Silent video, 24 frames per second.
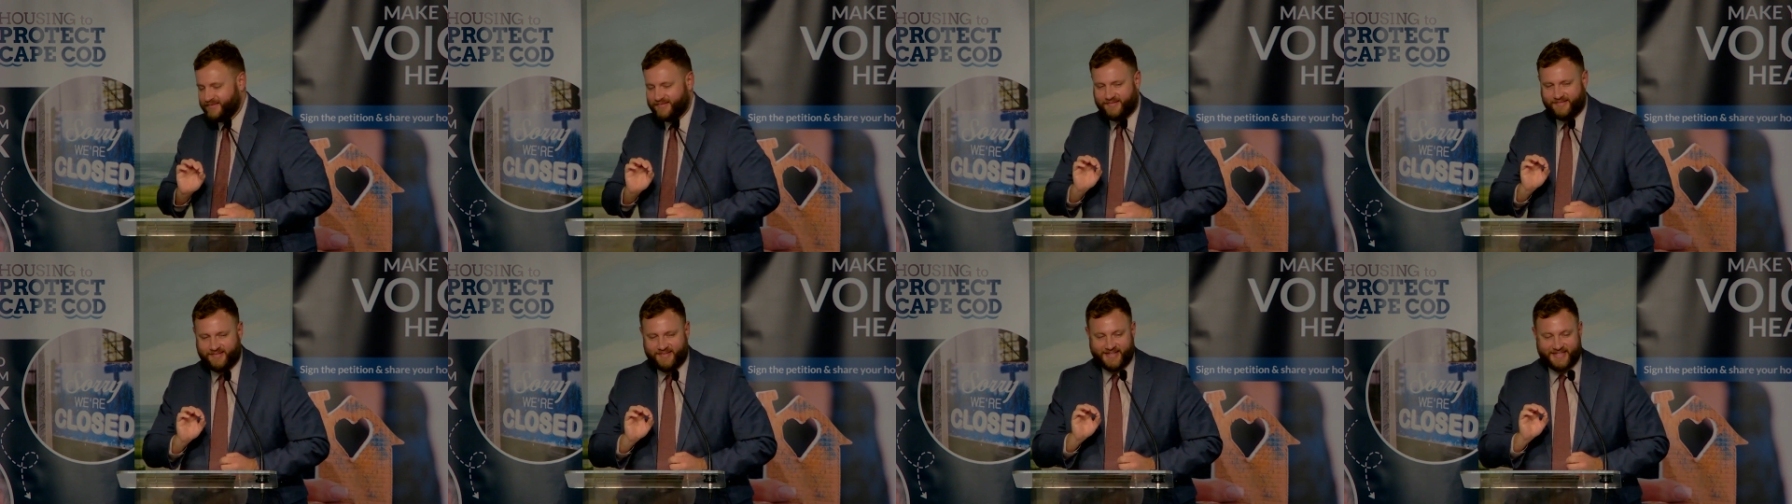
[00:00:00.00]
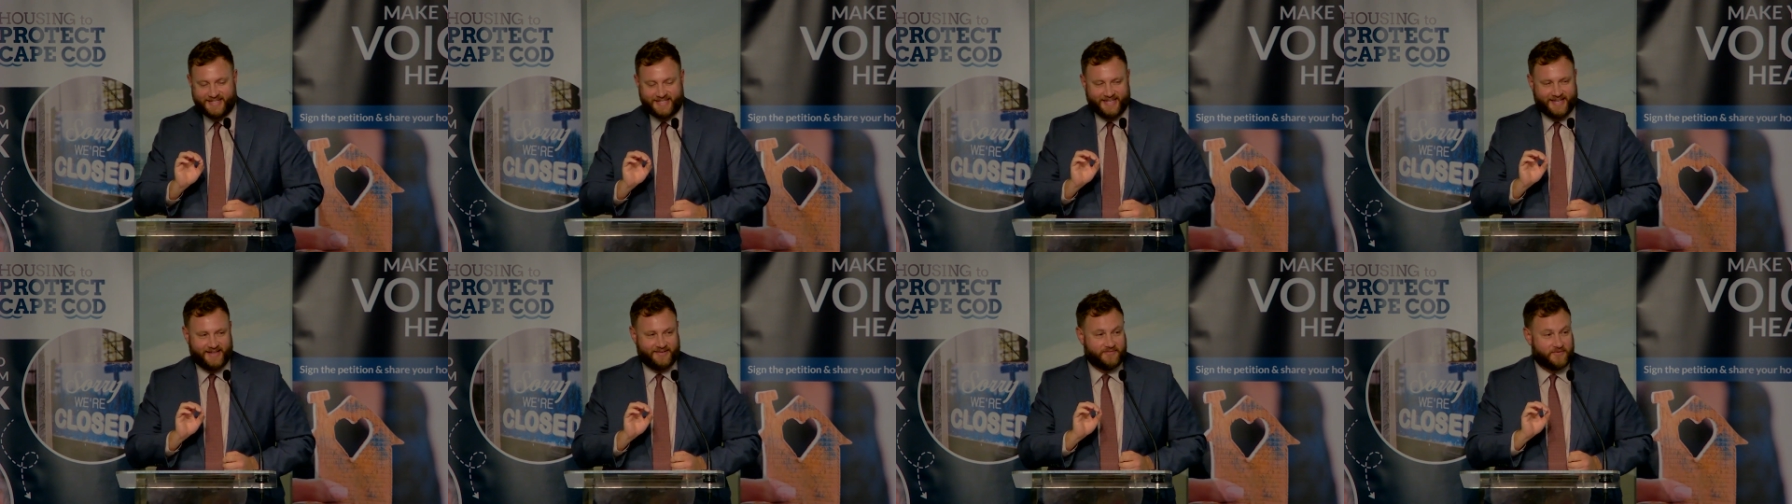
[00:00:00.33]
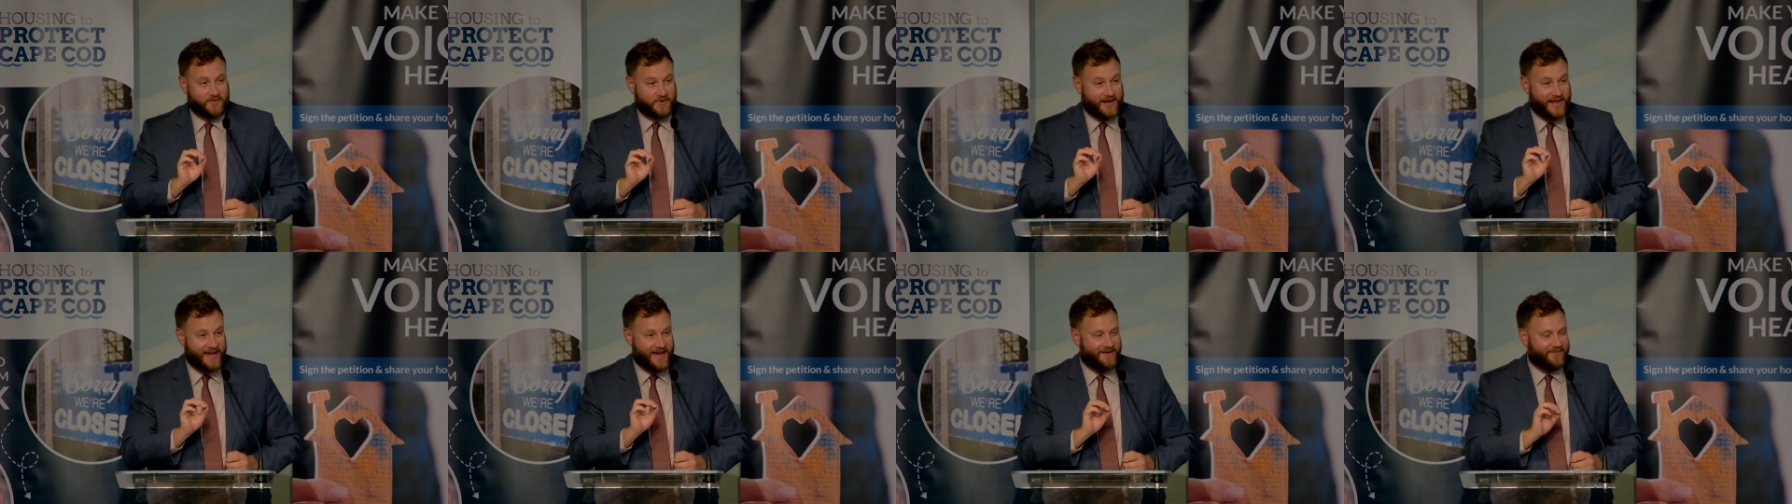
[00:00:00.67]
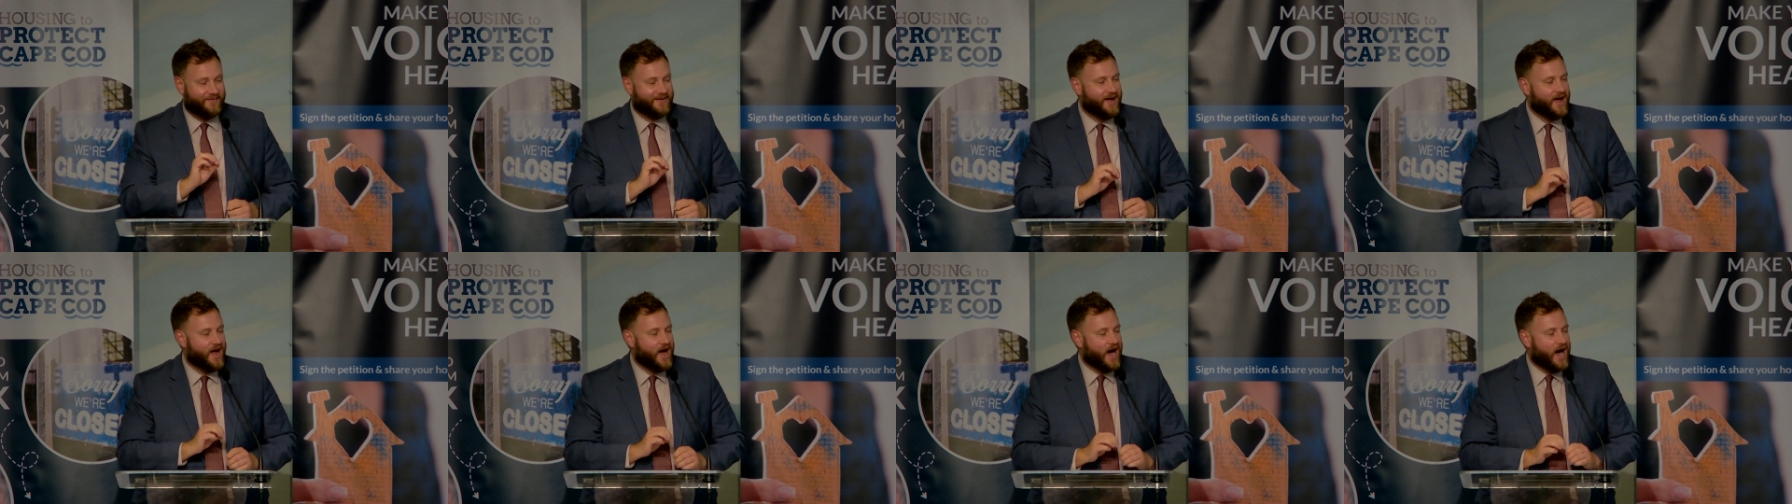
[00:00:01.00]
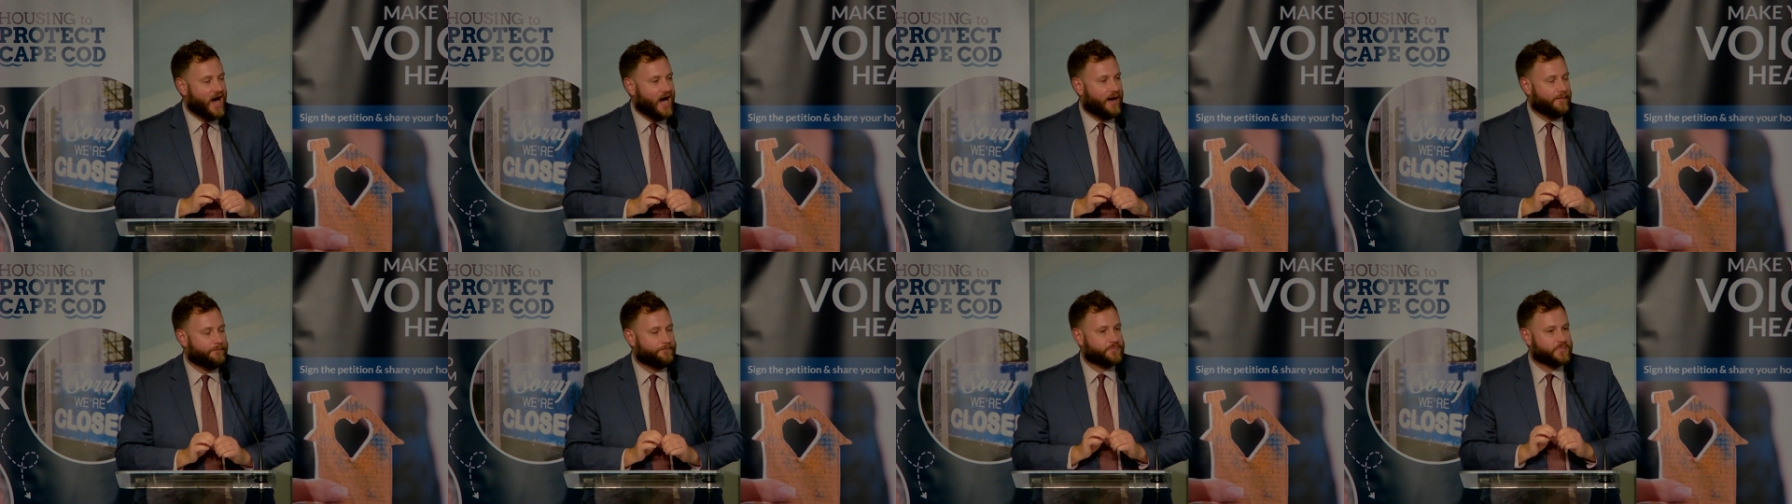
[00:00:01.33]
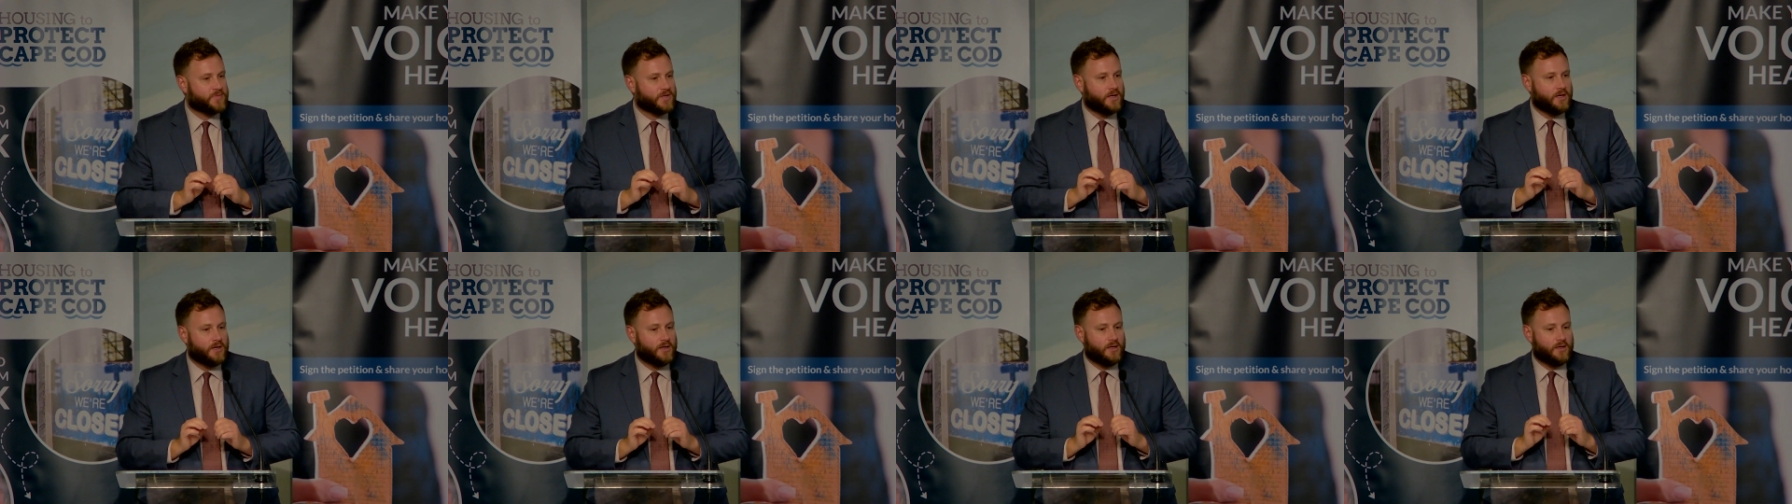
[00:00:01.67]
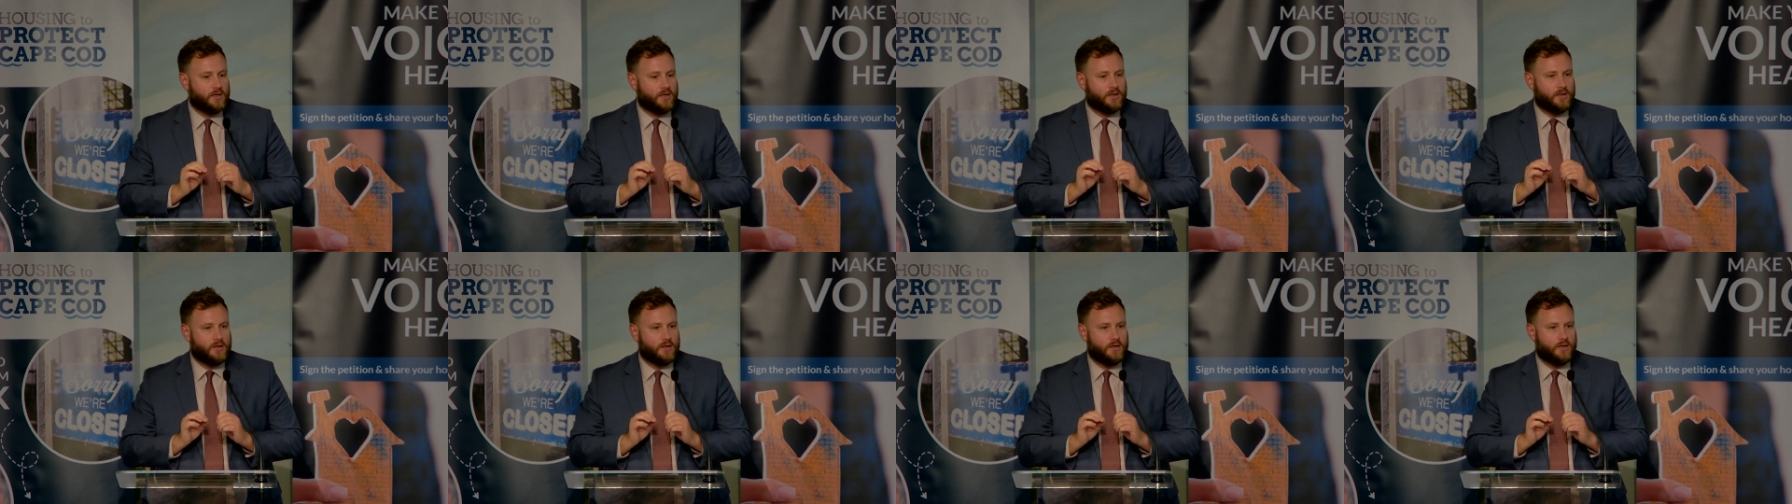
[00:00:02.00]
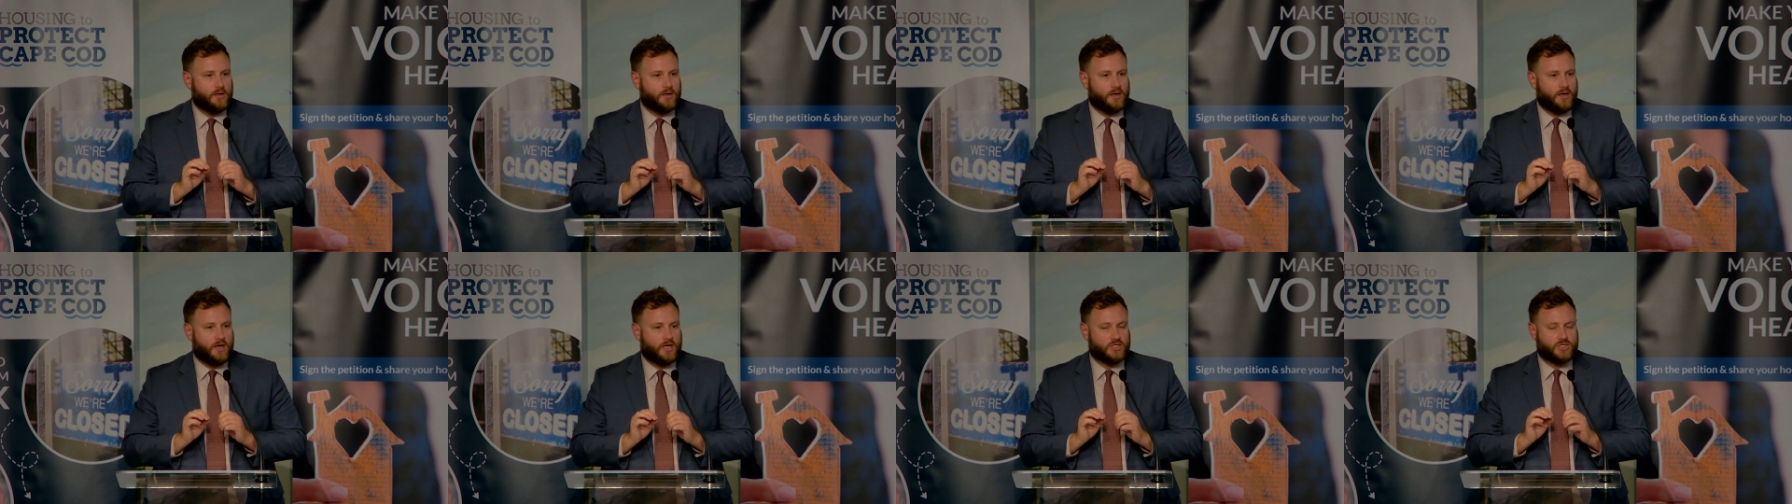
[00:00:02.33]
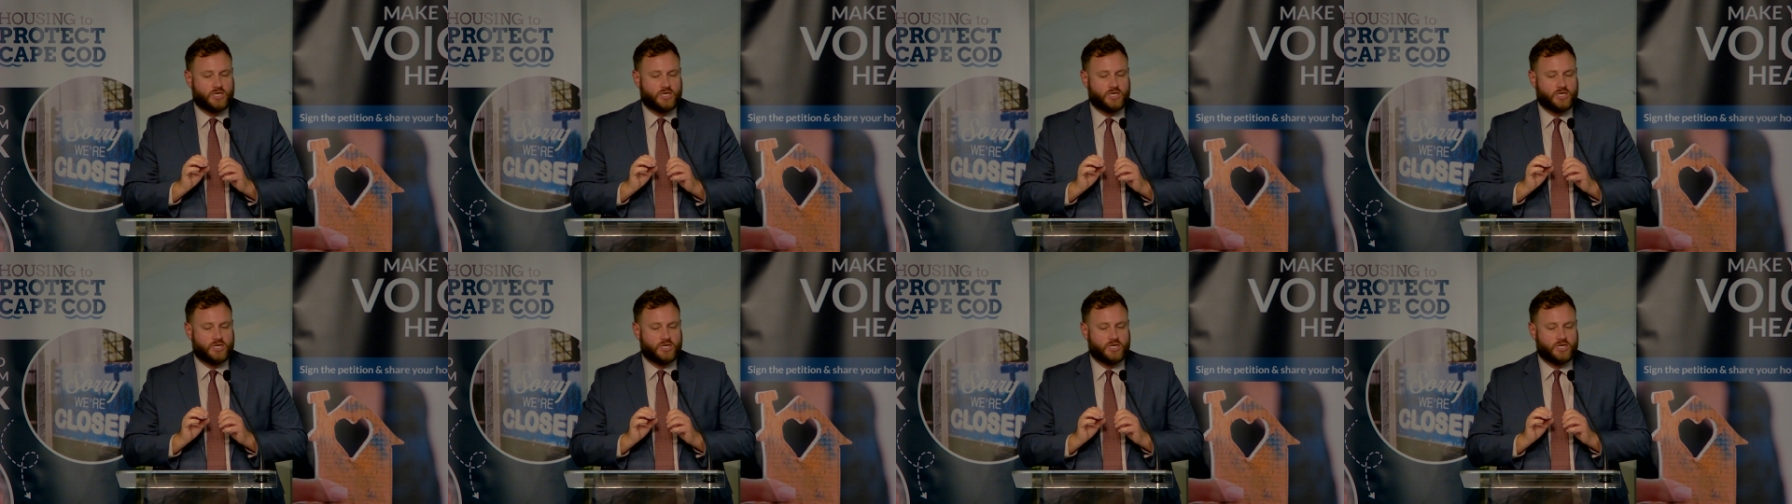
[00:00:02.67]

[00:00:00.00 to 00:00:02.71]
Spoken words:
That's it for now. A